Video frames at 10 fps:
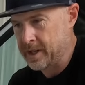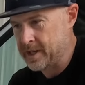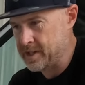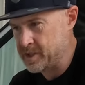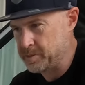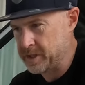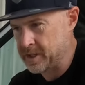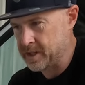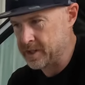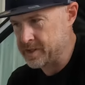is,
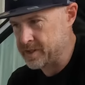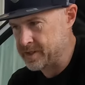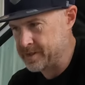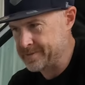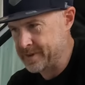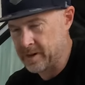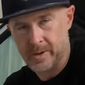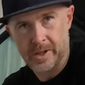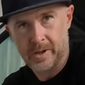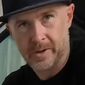because I
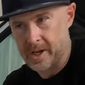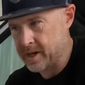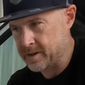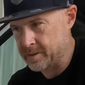really don't care.